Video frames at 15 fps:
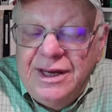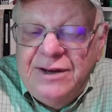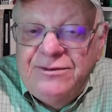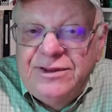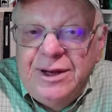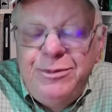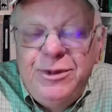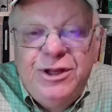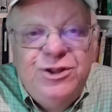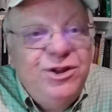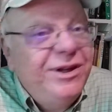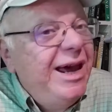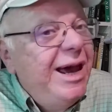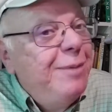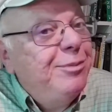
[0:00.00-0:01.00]
If something
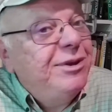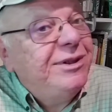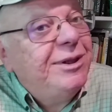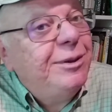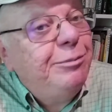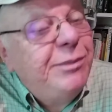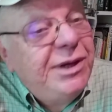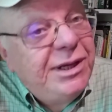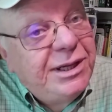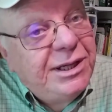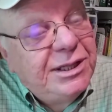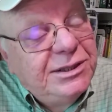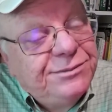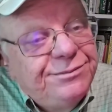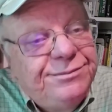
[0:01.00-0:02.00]
should happen to me
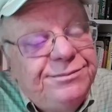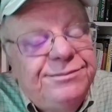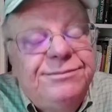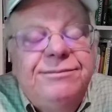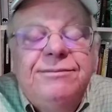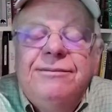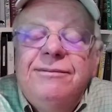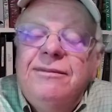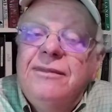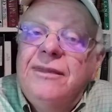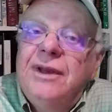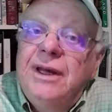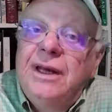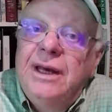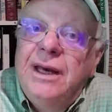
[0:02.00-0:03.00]

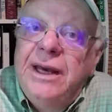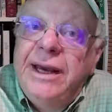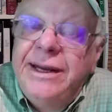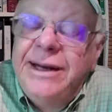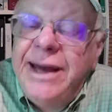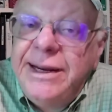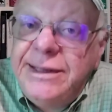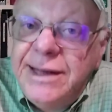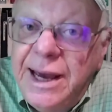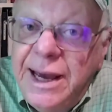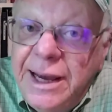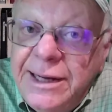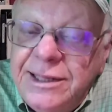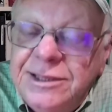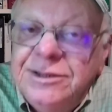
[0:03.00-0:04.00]
and I
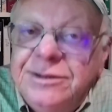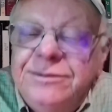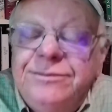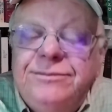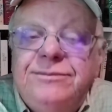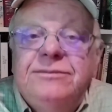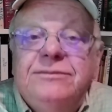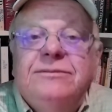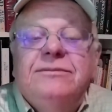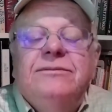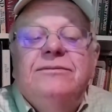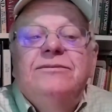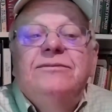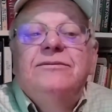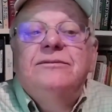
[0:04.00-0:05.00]
died,
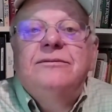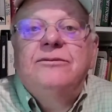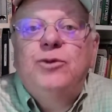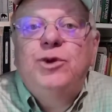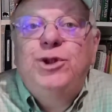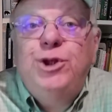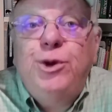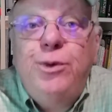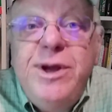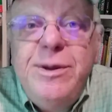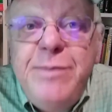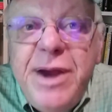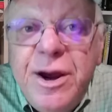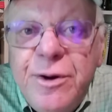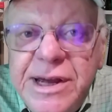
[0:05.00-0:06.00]
would you
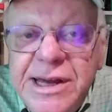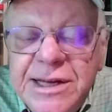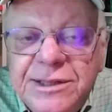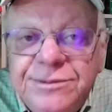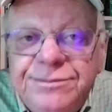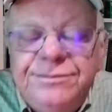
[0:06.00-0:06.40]
remarry?